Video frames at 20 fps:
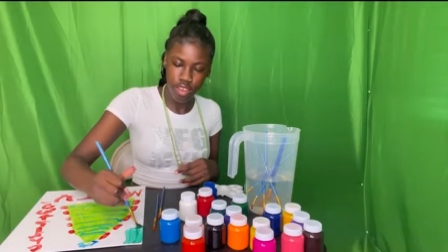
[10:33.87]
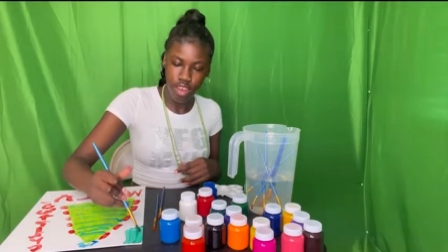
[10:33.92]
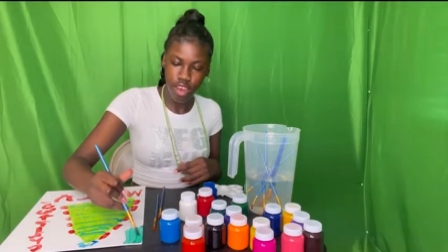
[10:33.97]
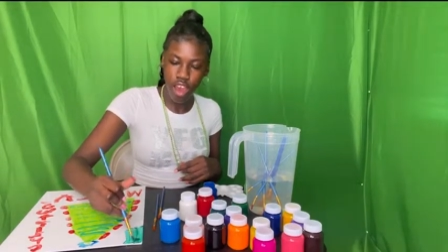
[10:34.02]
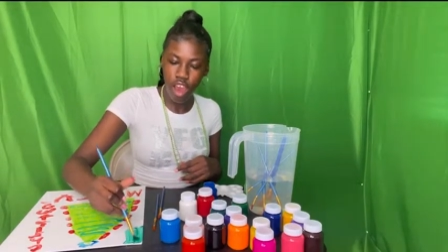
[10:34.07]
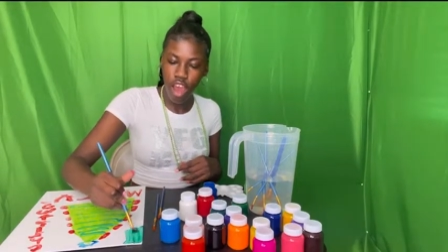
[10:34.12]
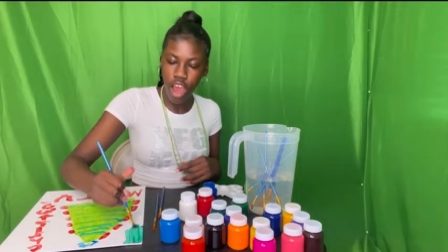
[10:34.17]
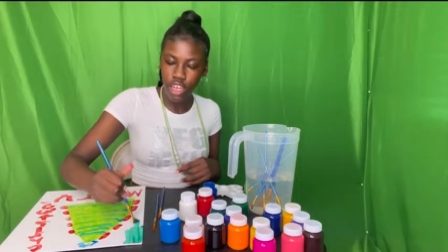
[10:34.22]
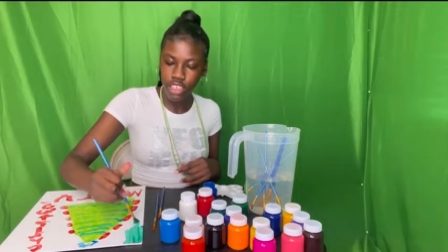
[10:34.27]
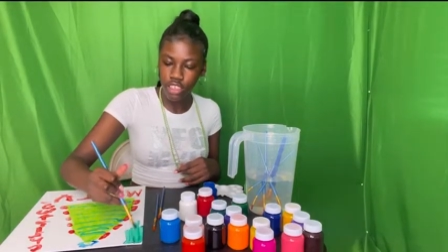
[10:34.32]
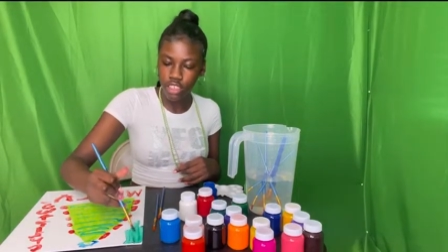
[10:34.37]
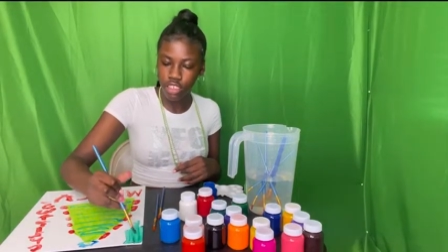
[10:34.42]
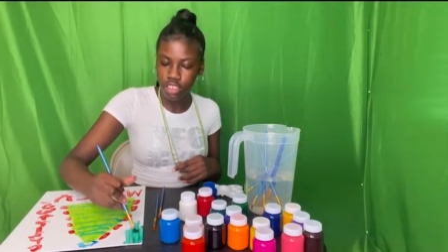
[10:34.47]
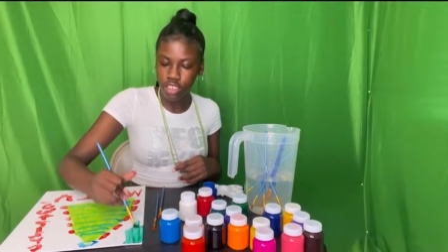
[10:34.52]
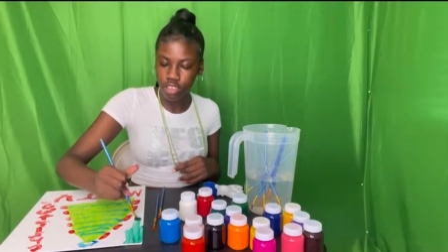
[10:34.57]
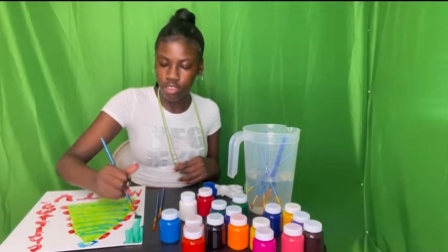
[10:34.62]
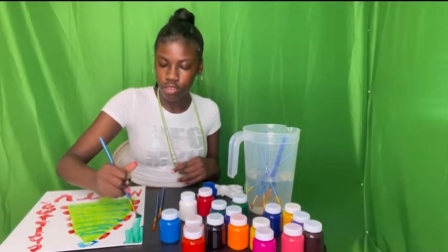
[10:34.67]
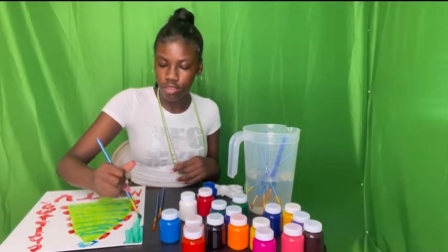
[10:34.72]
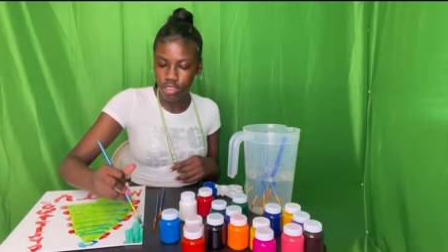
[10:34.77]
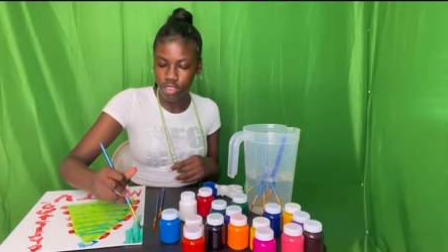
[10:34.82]
Oh, I should have
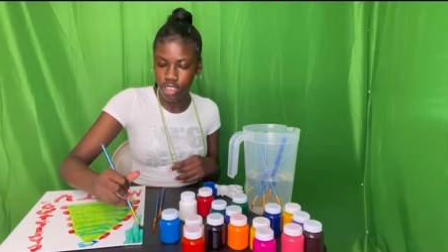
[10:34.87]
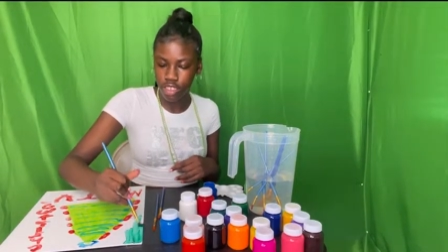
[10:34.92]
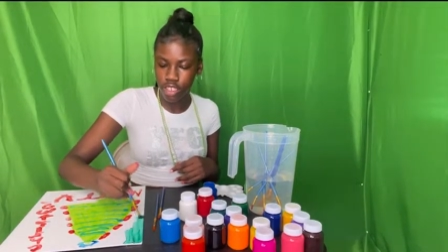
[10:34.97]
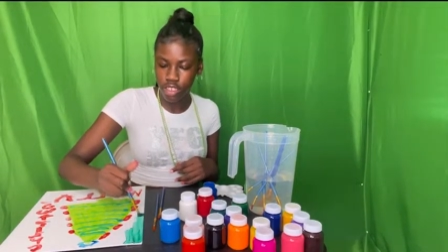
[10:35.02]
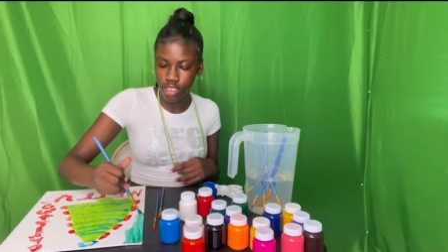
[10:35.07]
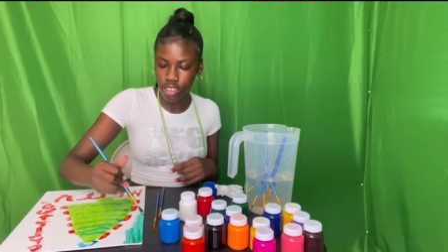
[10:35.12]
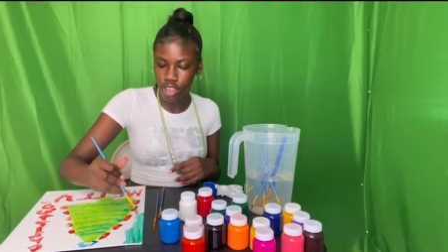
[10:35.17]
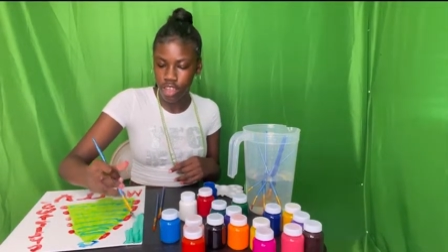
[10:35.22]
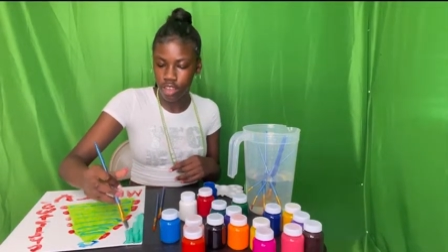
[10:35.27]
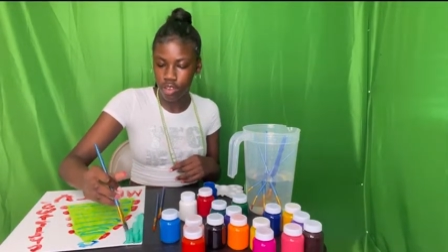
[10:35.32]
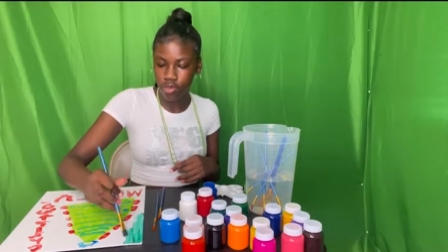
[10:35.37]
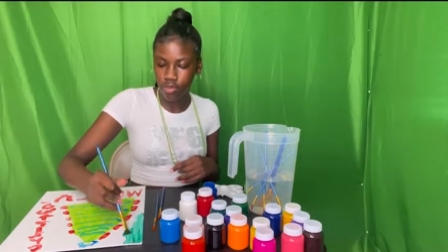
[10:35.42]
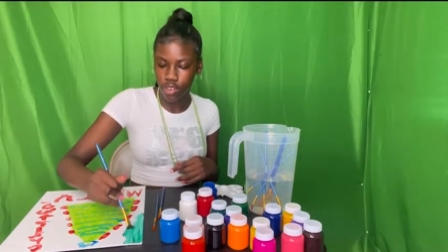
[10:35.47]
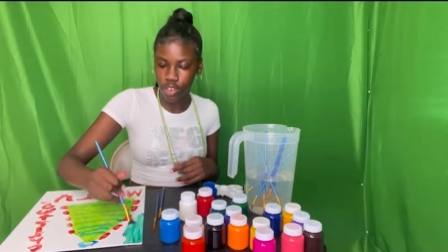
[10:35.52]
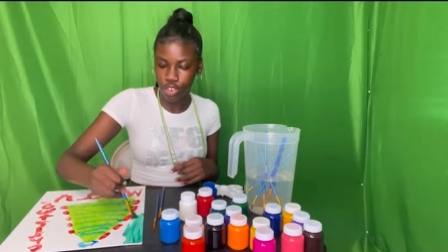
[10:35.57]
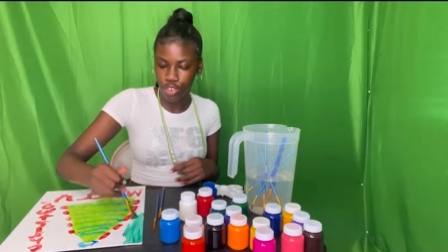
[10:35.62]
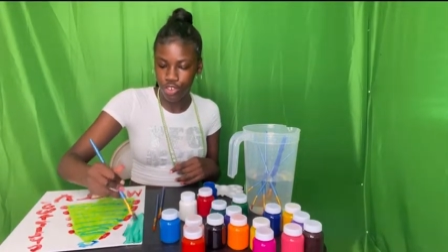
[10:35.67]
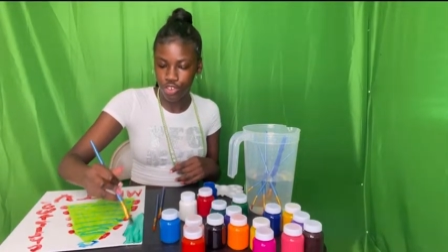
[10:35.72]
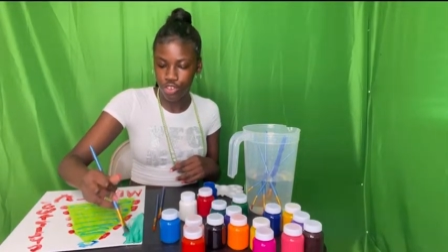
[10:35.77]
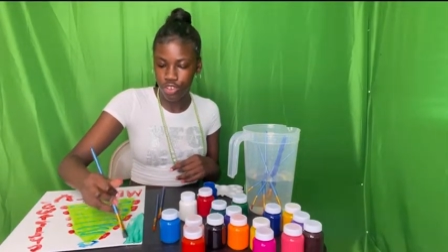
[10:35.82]
used this color for the
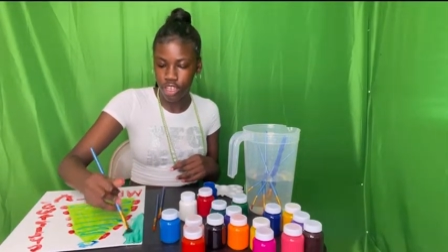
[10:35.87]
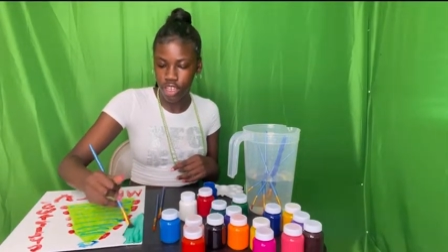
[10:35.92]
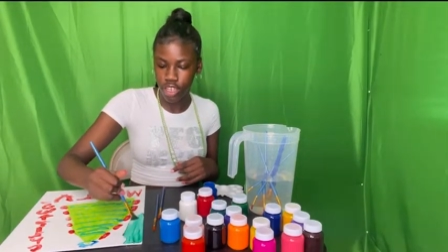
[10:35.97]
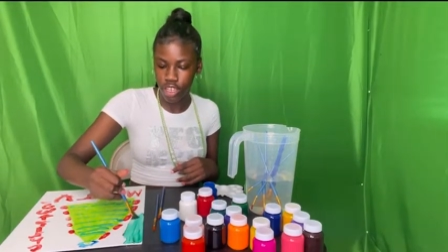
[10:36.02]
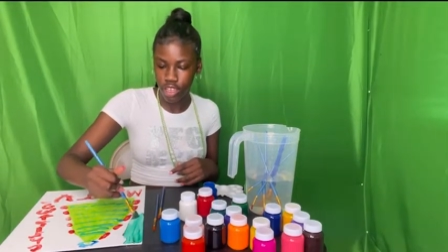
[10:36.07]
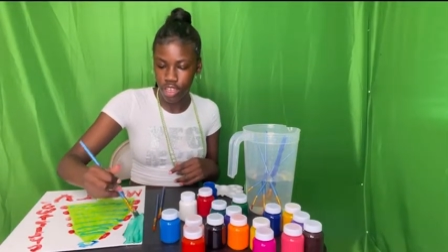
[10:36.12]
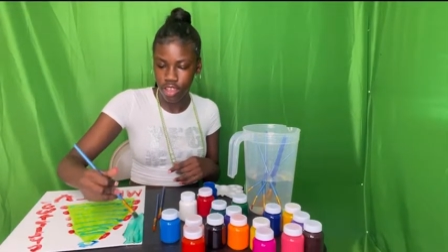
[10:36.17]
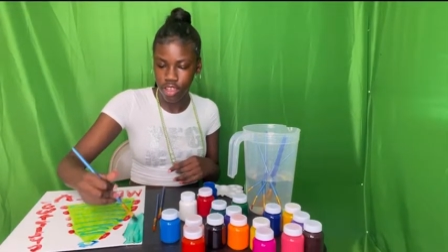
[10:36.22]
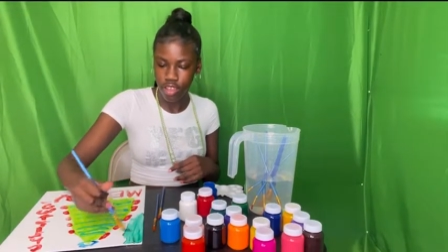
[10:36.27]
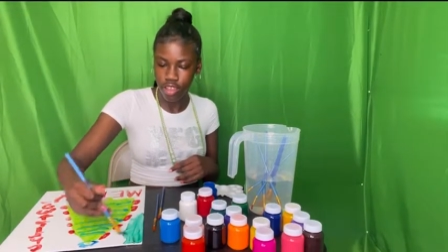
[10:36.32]
tree.